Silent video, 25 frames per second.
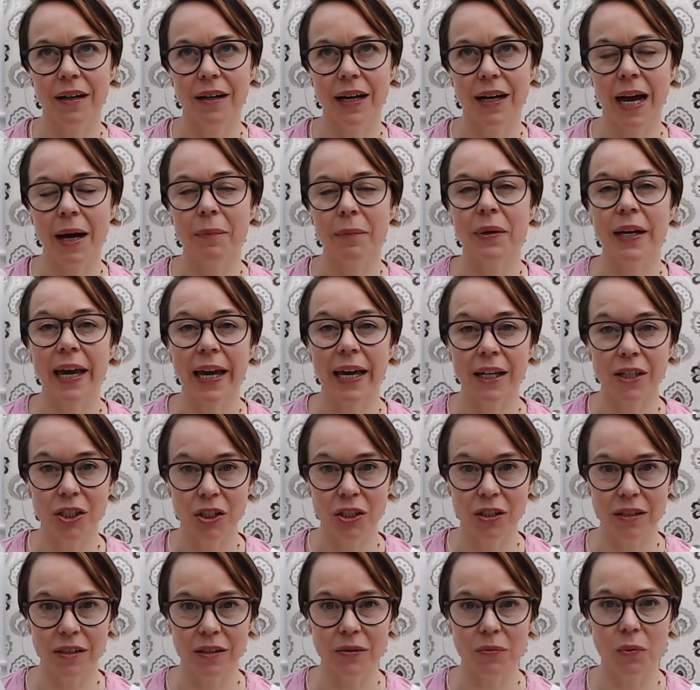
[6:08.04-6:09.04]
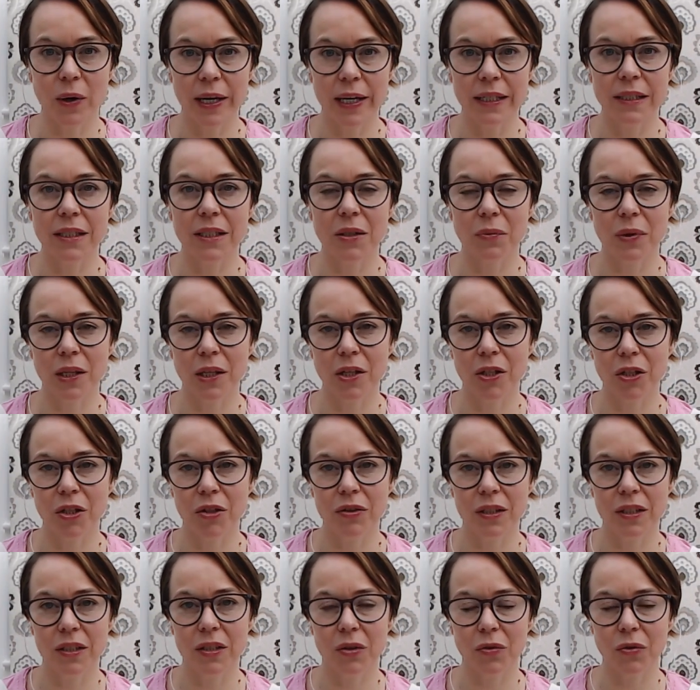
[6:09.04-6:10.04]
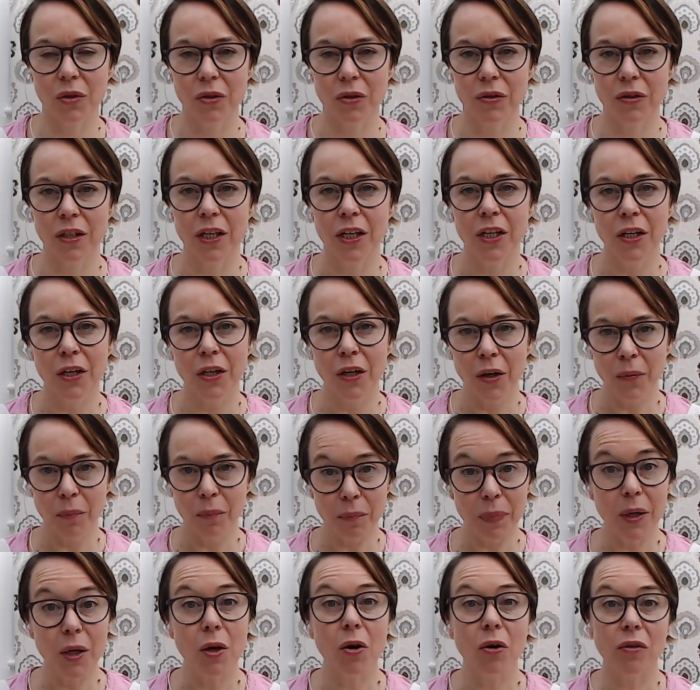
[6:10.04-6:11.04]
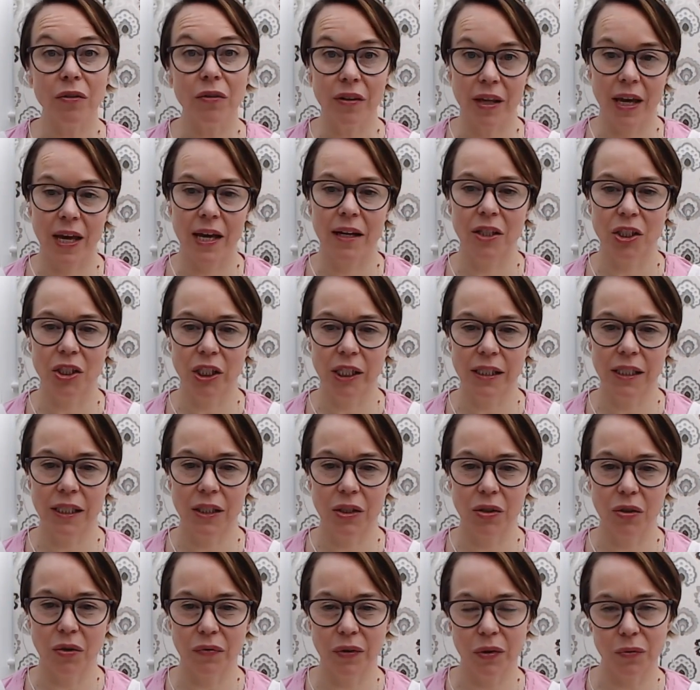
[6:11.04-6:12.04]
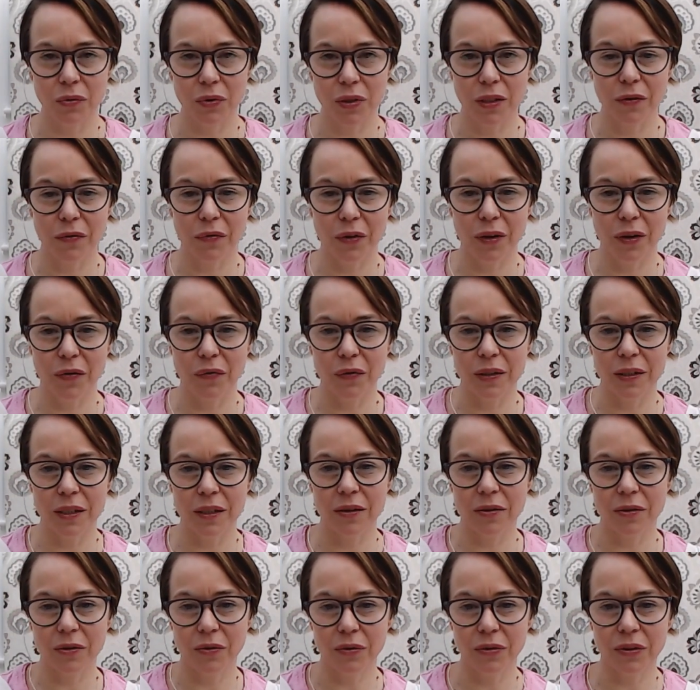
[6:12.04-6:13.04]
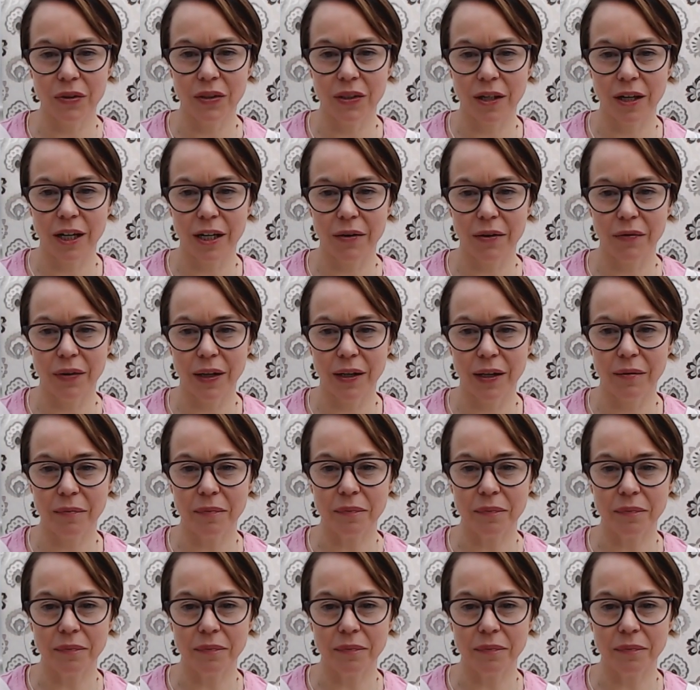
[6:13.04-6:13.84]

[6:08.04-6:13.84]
applications, ways that we can use this oil beyond the energetics of it, also for the physical side of it.